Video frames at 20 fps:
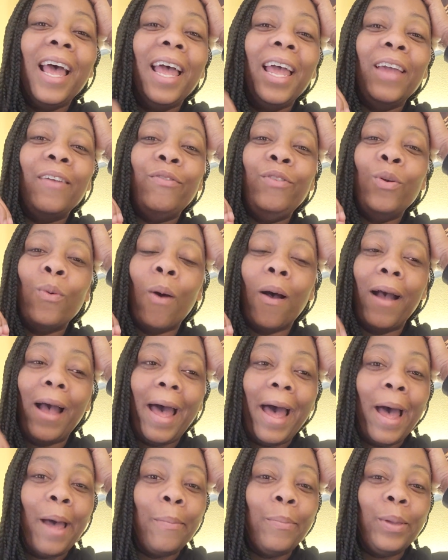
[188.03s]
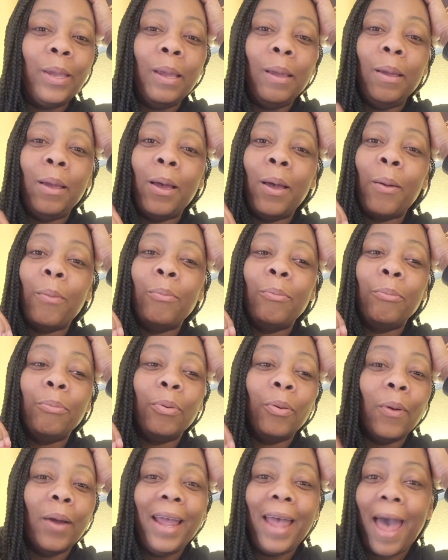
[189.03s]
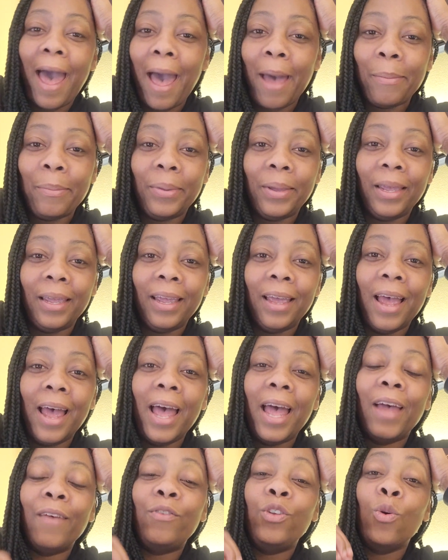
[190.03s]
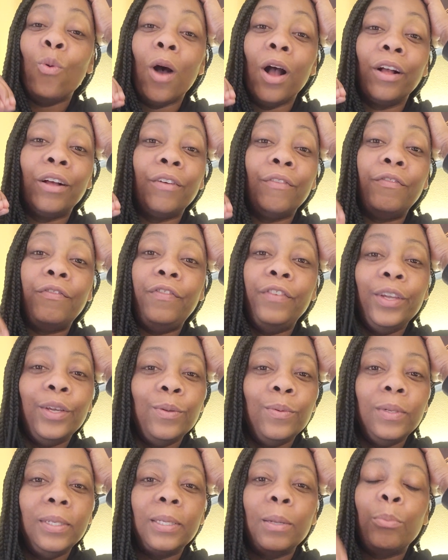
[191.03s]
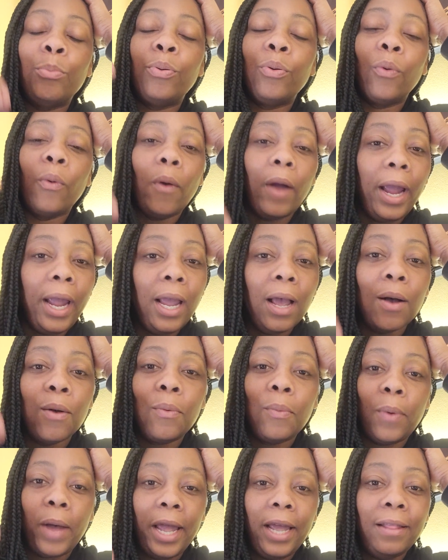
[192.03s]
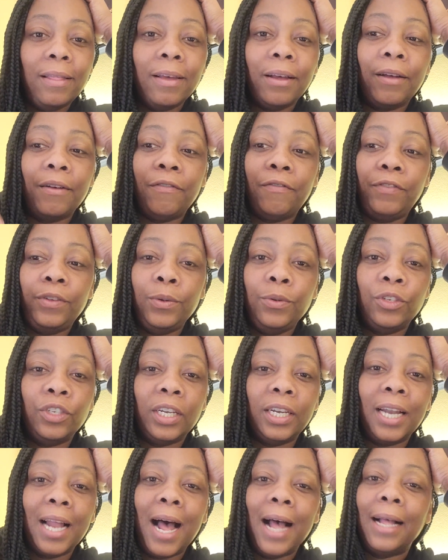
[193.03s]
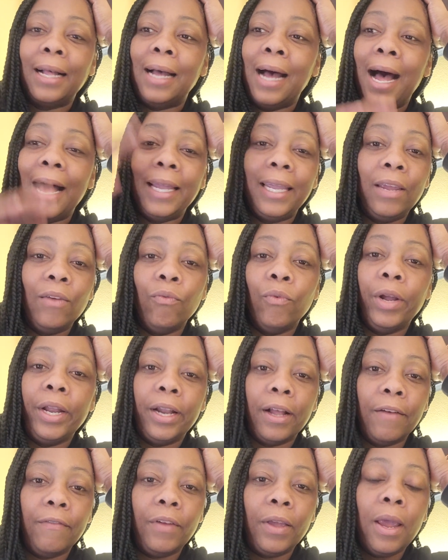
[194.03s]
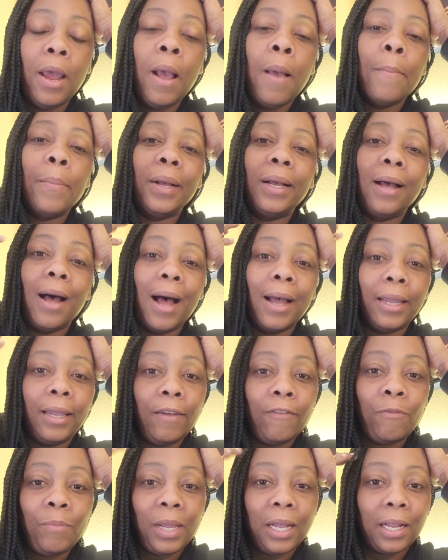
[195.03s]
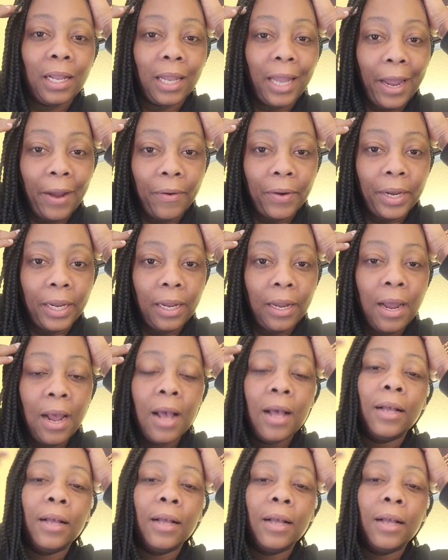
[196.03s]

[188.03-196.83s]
If you are happy, Pray happy. If you are confused, pray away the confusion. Not God, get rid of it, but God, give me clarity.